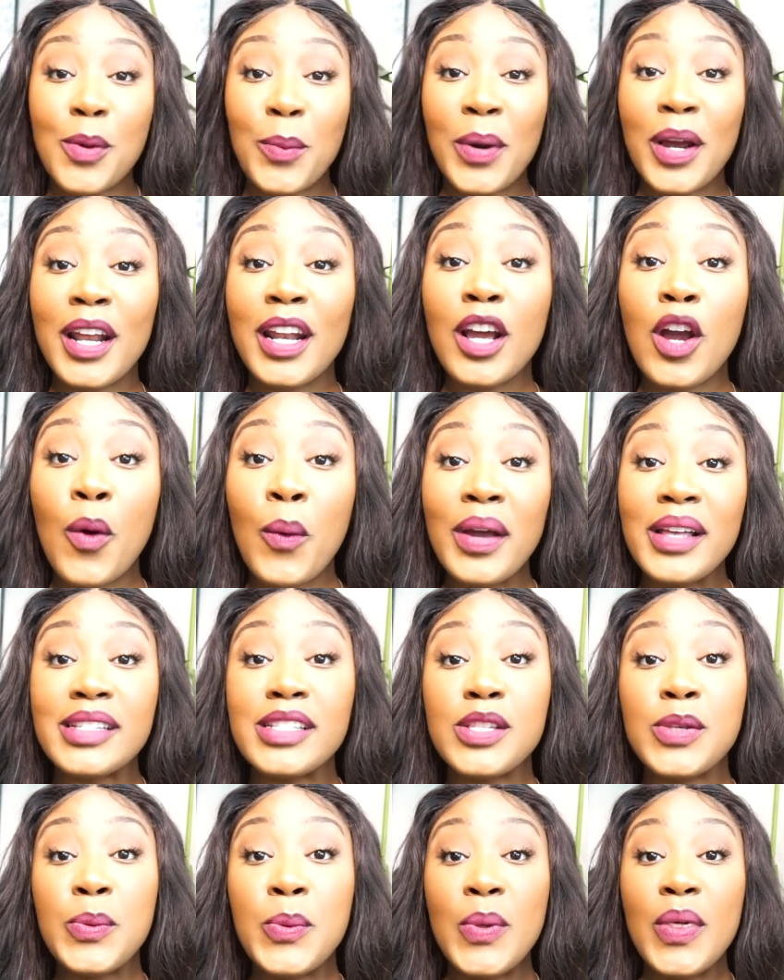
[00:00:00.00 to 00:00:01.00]
so we're gonna go
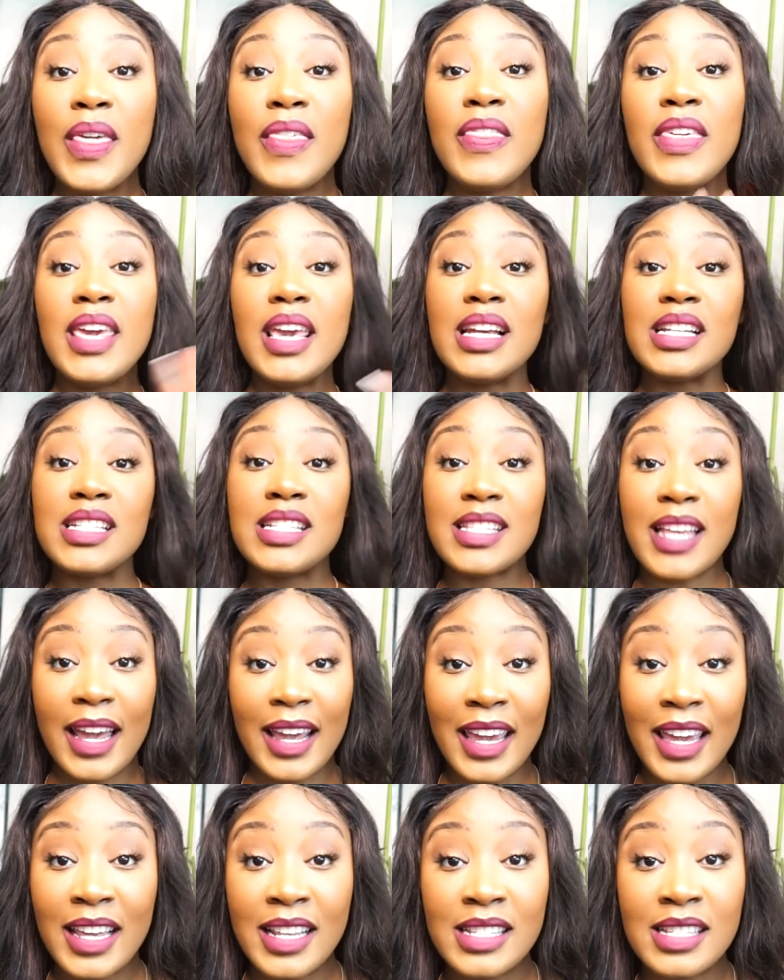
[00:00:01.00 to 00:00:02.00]
into the
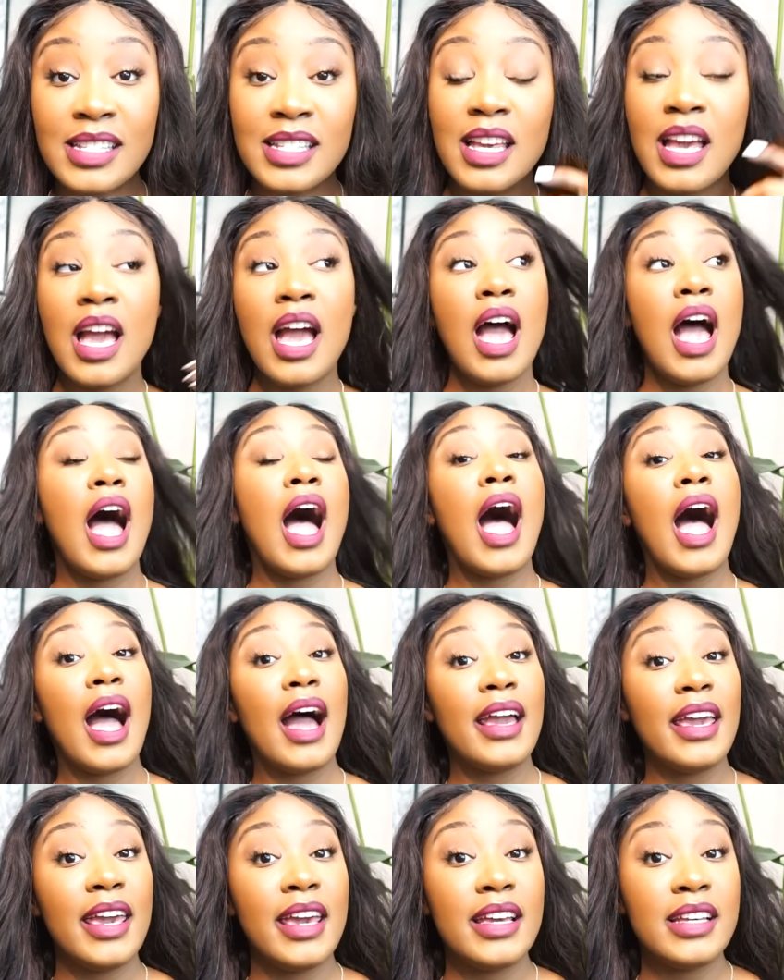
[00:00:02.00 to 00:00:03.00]
second
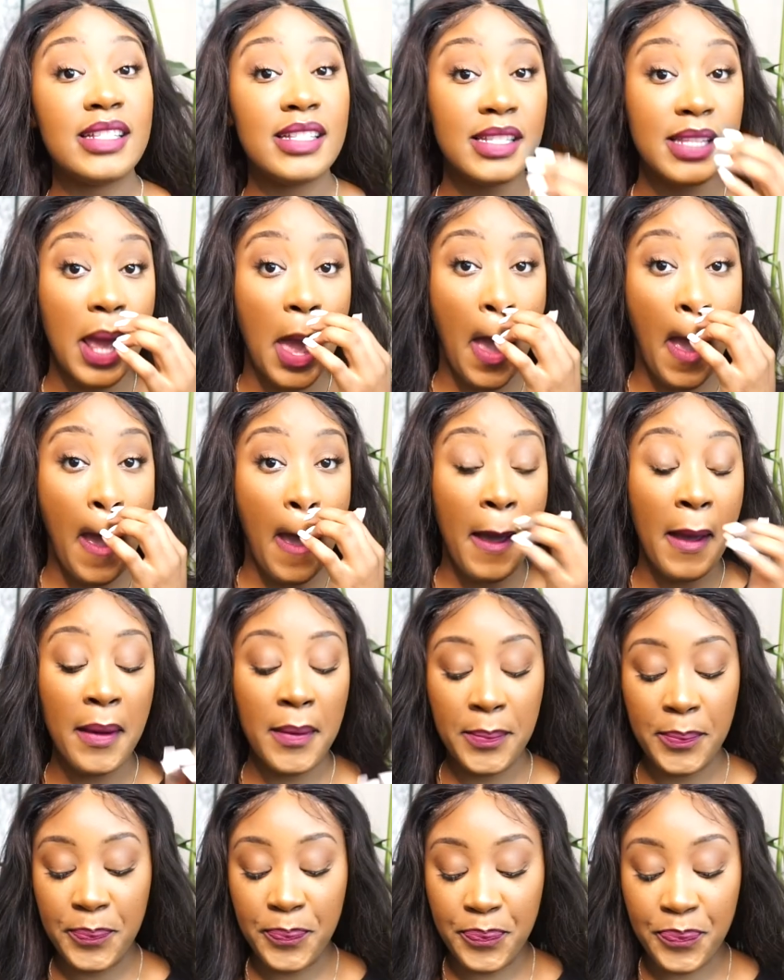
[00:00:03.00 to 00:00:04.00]
highest
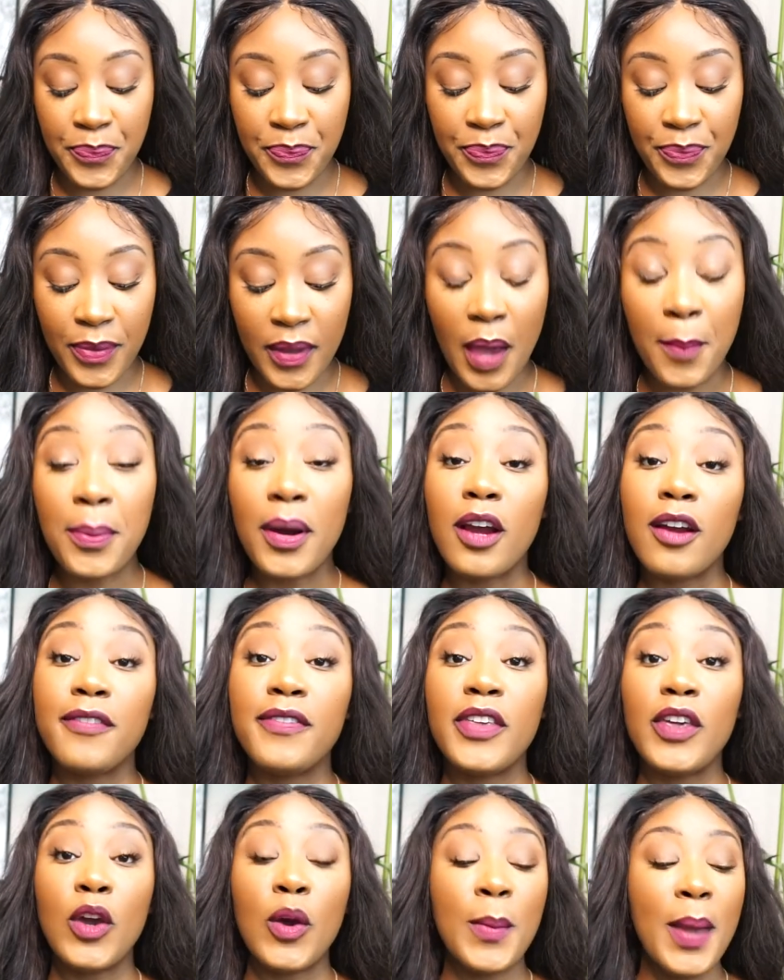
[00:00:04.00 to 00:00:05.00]
um,
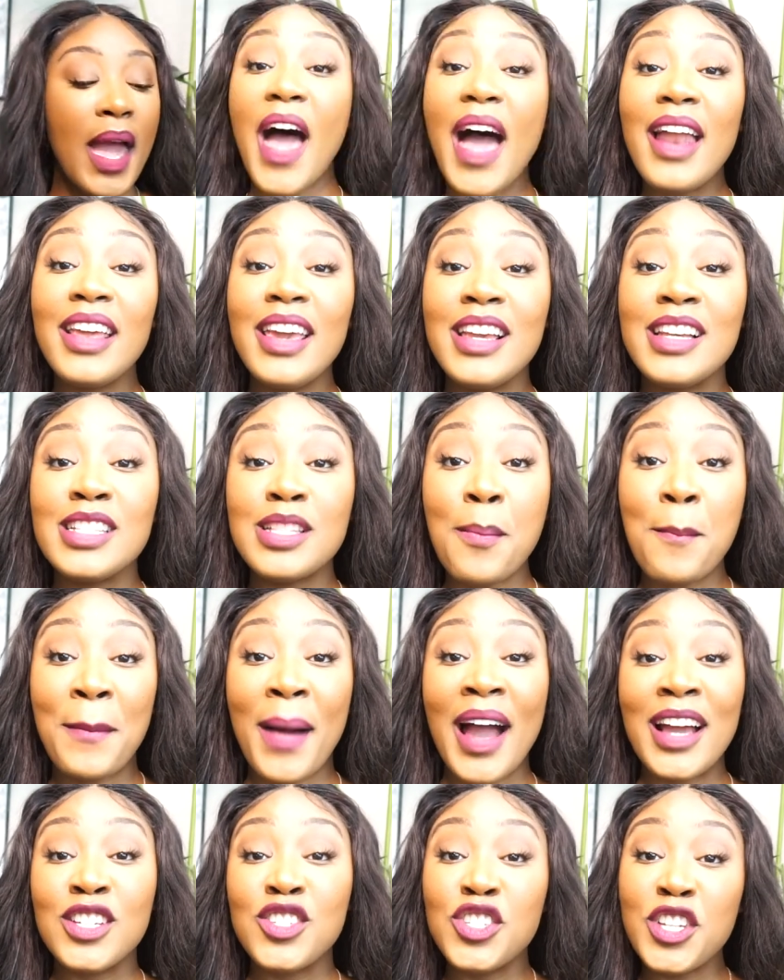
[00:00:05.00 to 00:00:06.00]
perfume that is
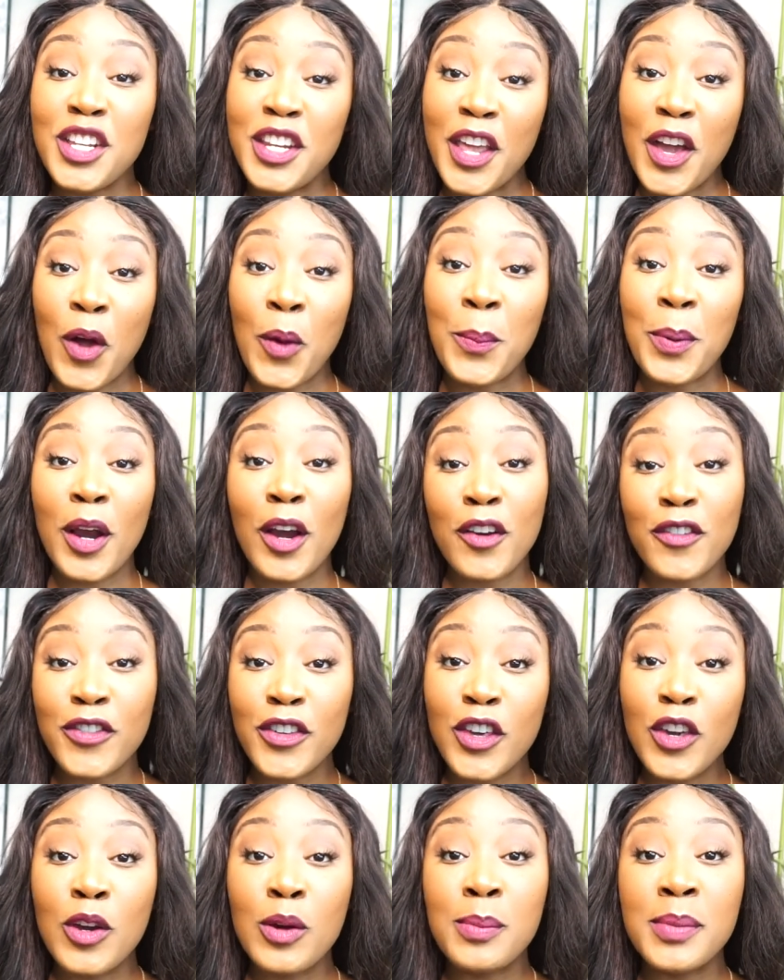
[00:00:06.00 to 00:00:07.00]
my chanel
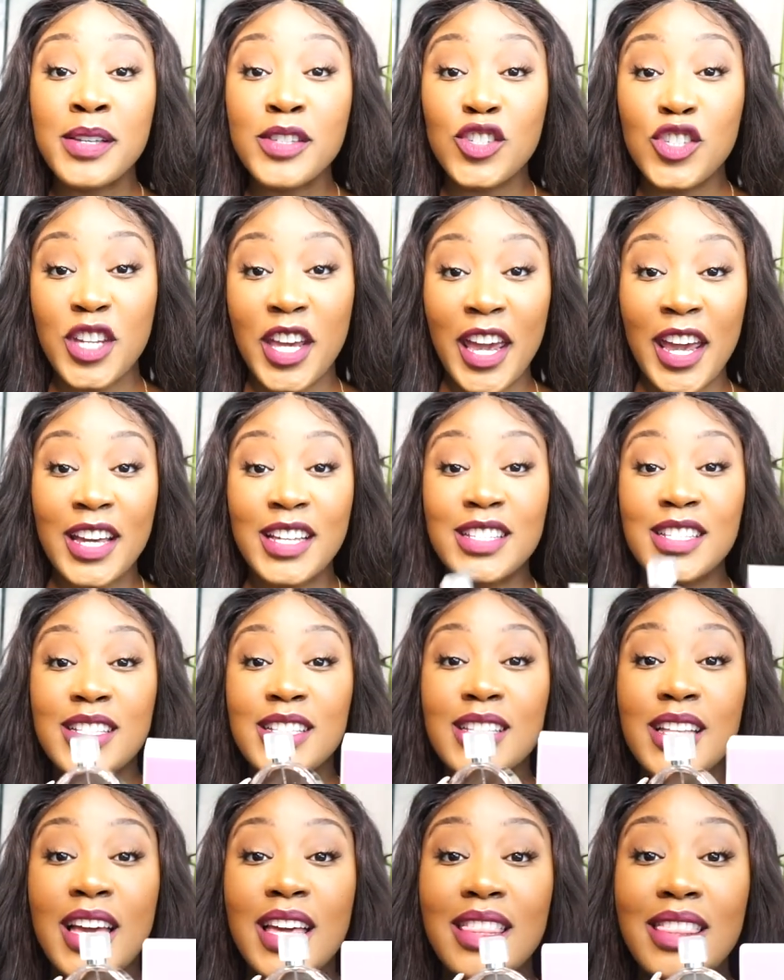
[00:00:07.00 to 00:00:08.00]
perfume
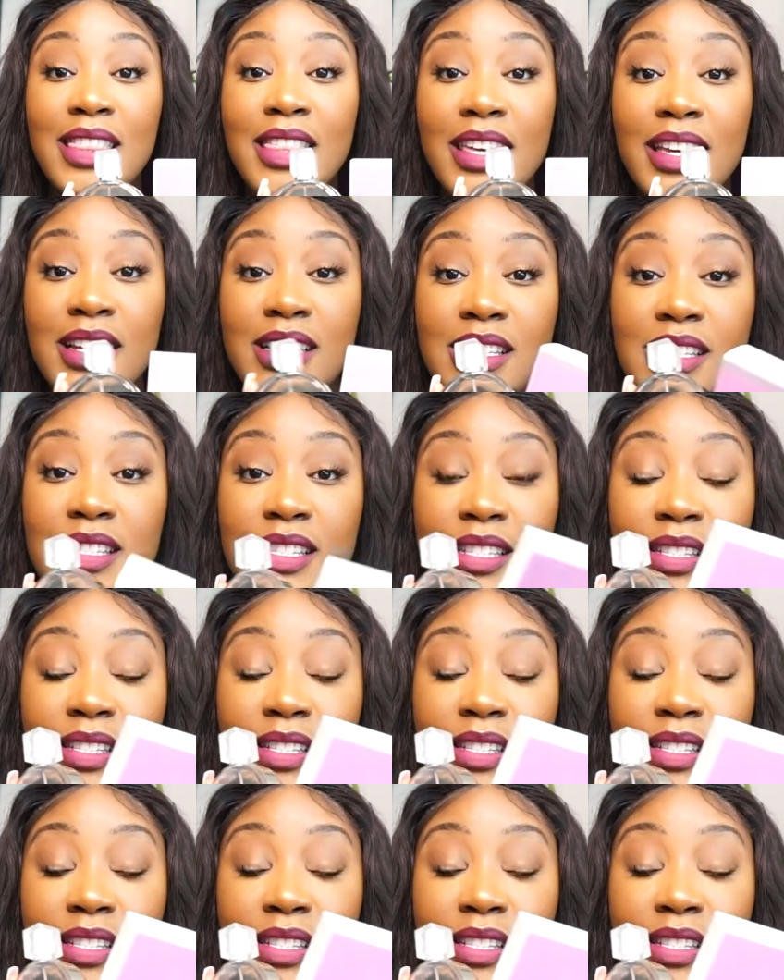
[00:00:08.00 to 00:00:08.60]
chance this